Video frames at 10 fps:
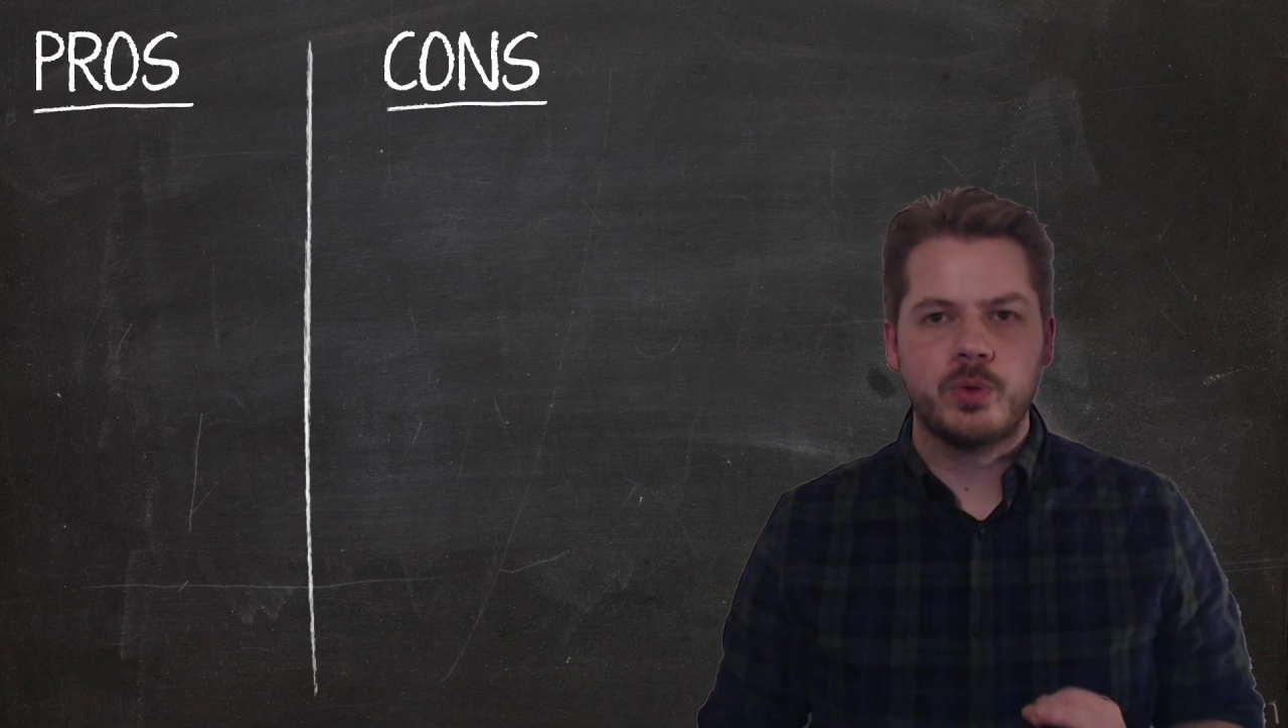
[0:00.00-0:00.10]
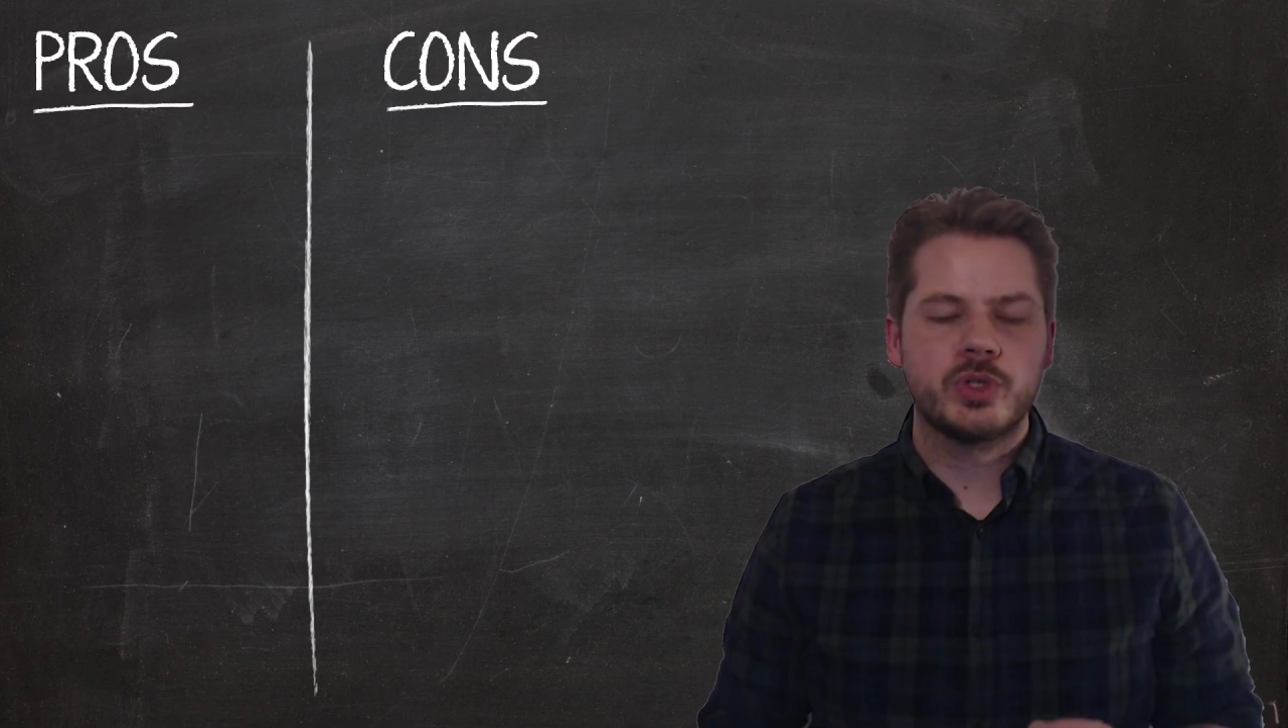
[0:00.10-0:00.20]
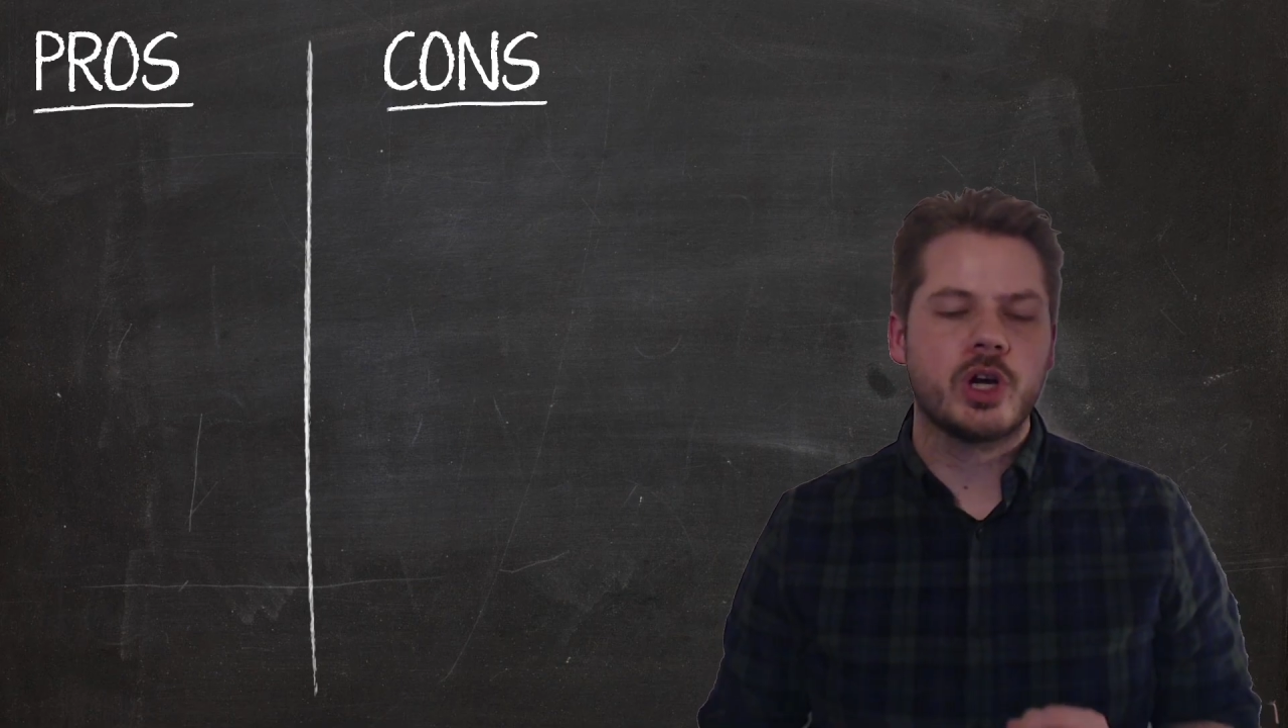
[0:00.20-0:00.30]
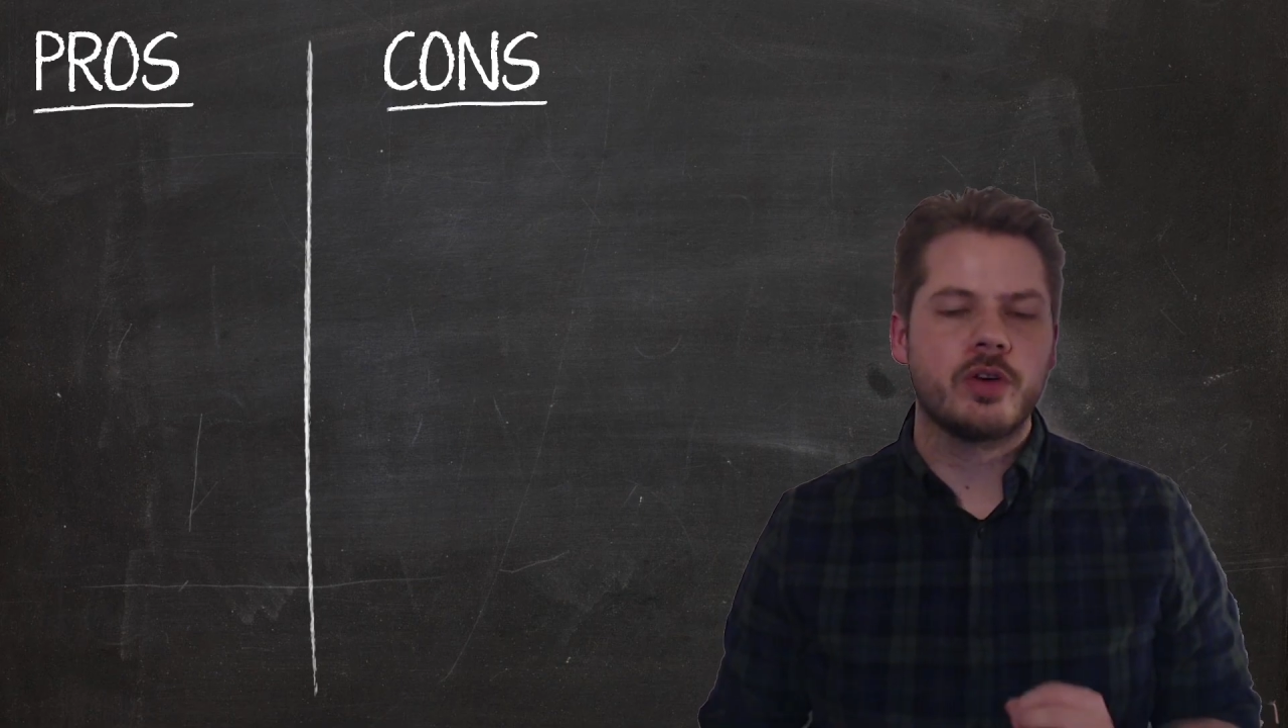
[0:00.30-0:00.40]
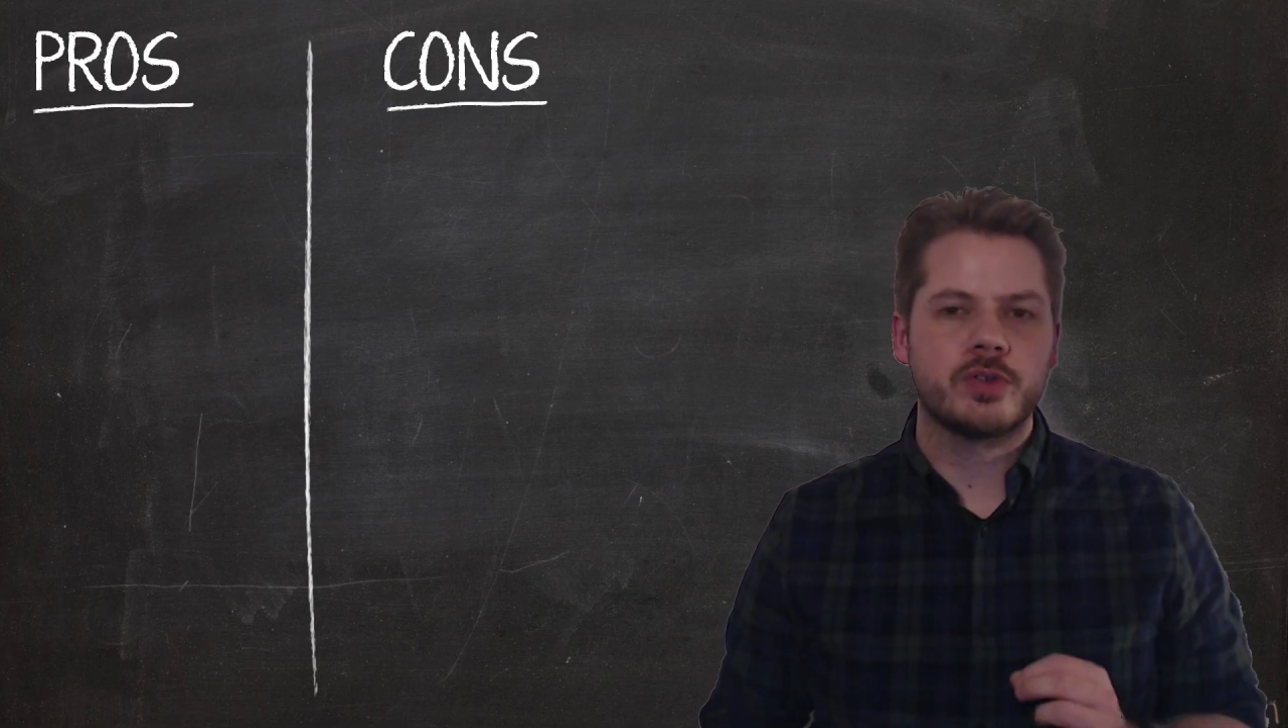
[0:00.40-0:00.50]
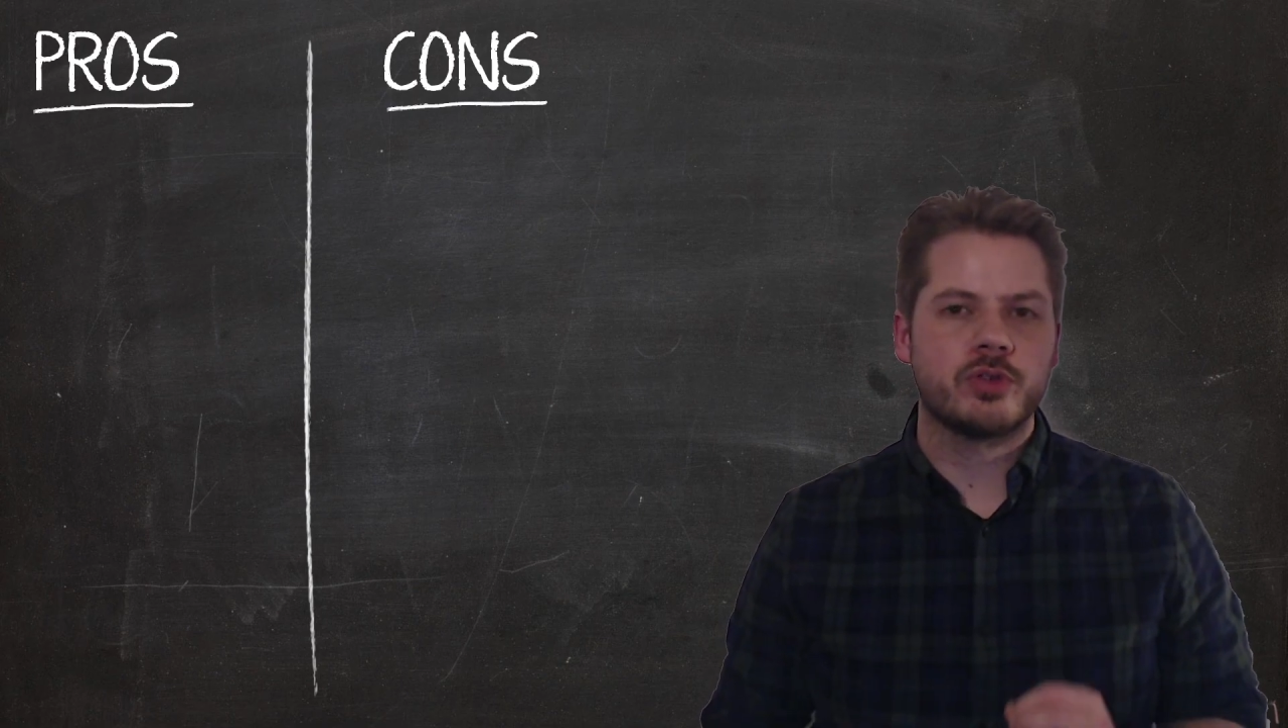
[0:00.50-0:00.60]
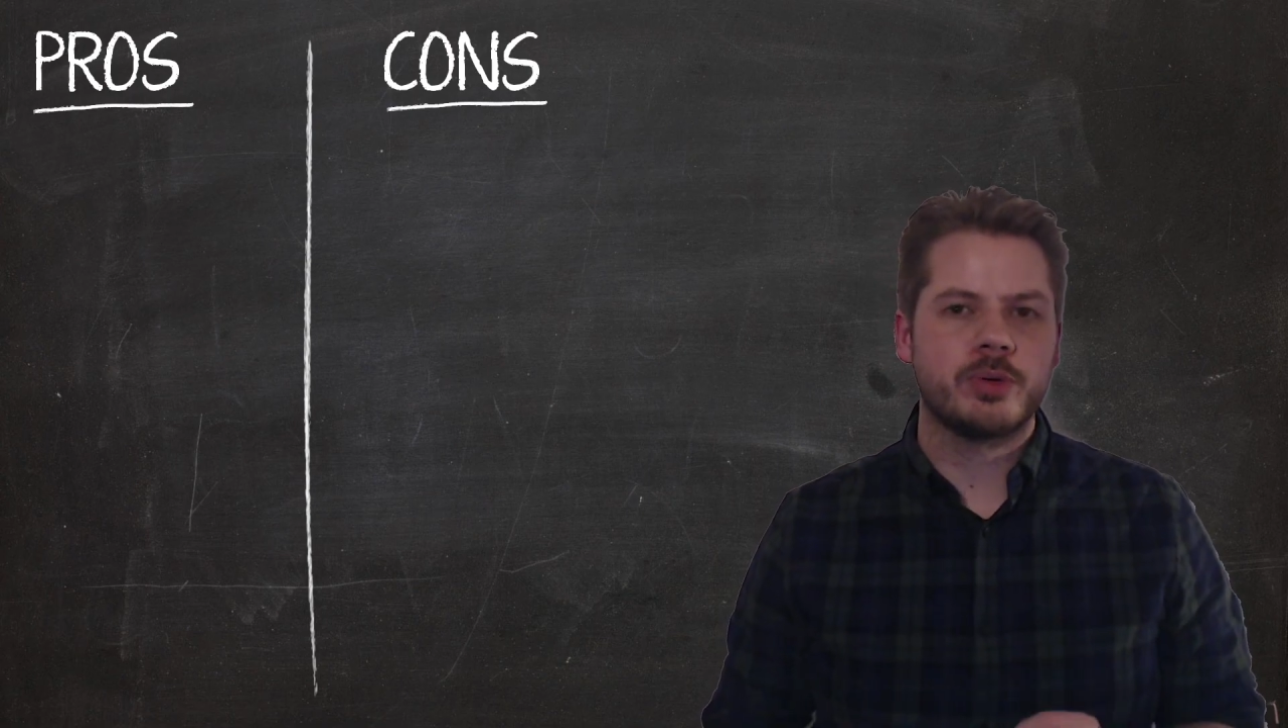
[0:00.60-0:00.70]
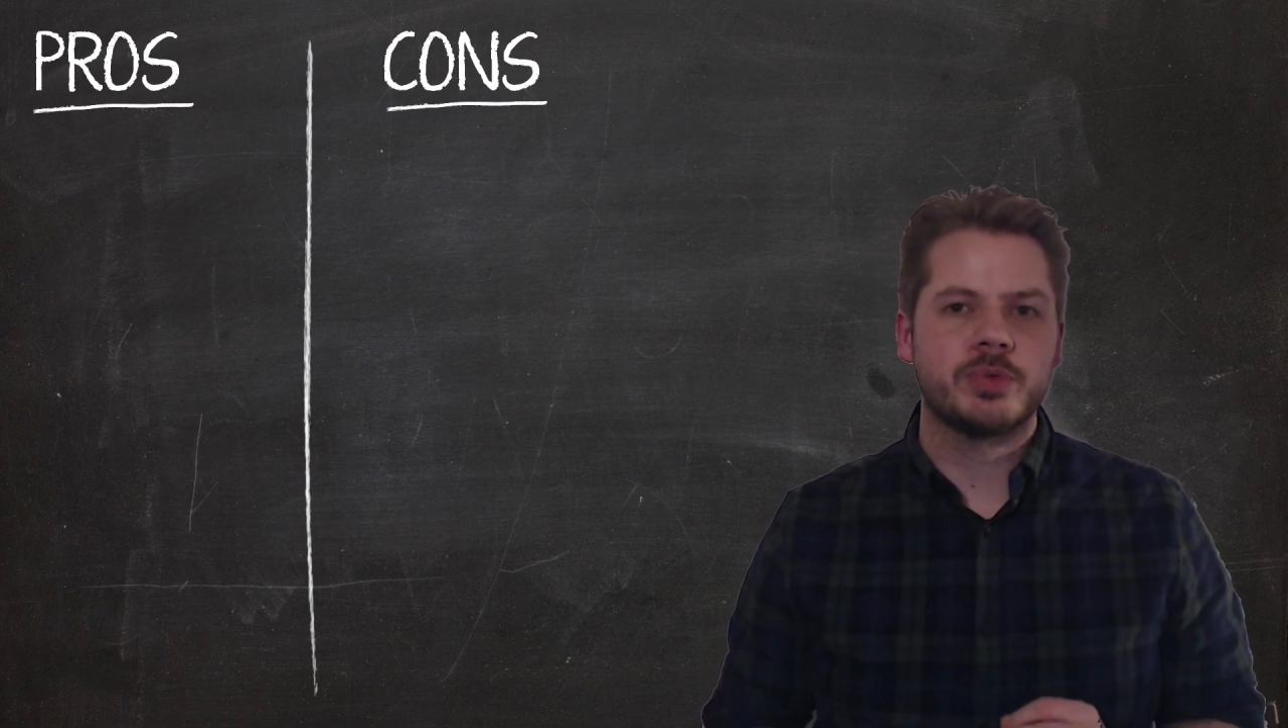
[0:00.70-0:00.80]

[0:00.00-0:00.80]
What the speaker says: JavaScript